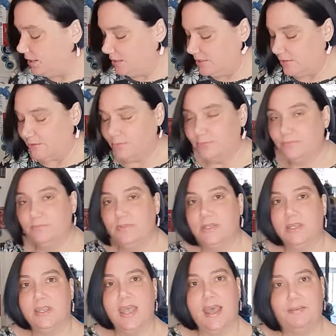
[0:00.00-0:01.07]
Now, you
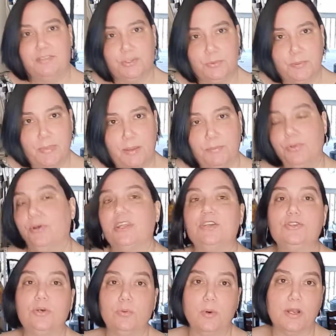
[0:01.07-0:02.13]
have to remember, you
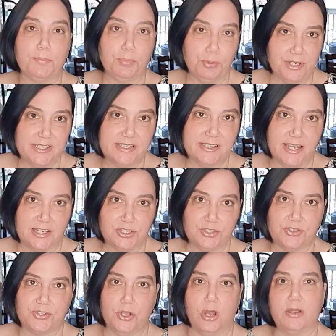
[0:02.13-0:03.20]
don't want to pre-slice your
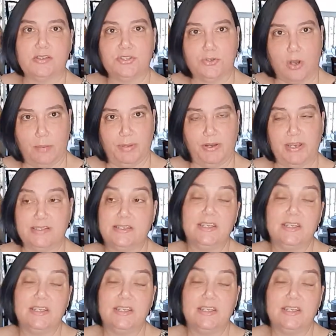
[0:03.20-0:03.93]
strawberries.